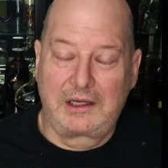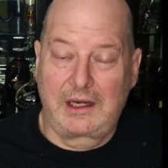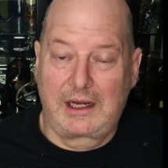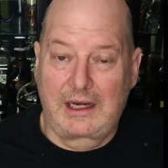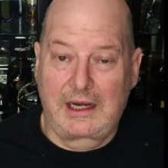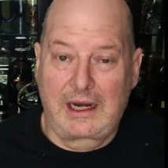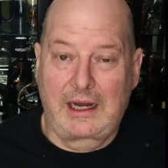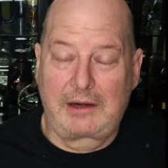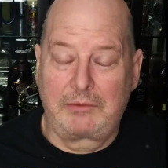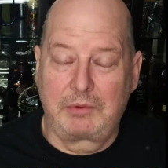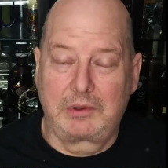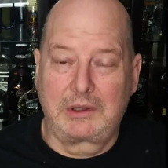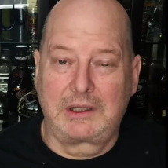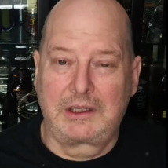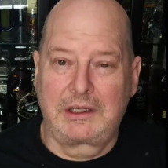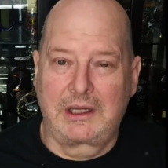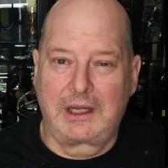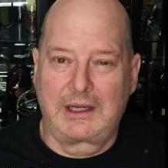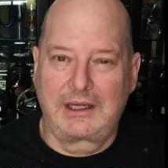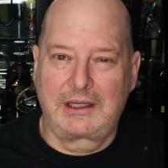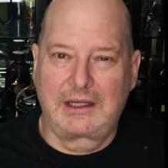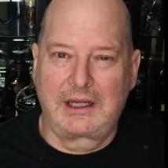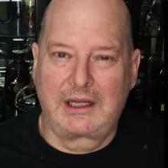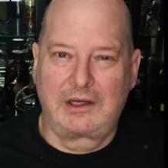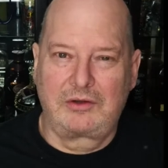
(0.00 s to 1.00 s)
and I really
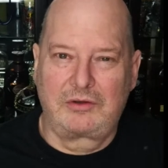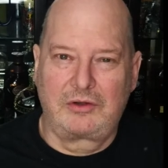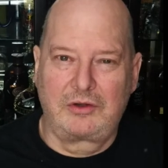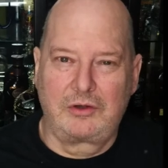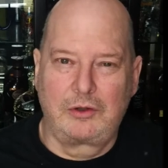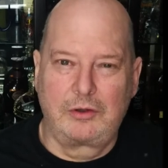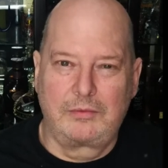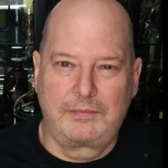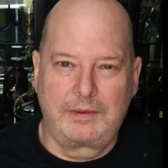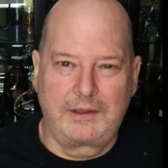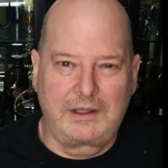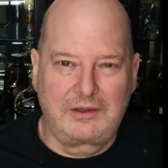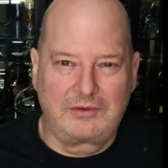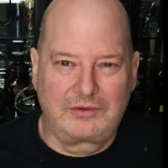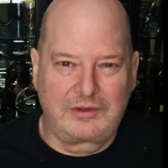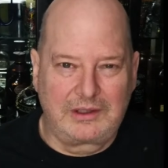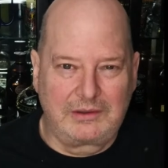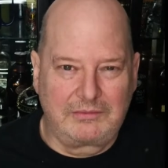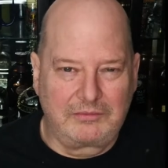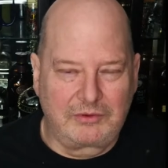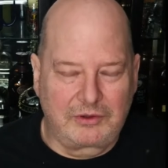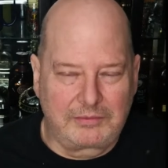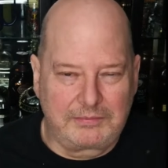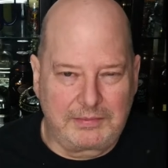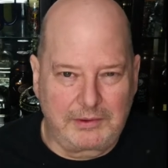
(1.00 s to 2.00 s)
like that too, but it
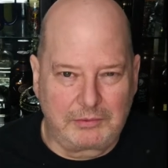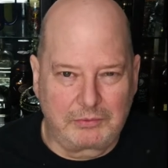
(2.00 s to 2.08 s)
seems to be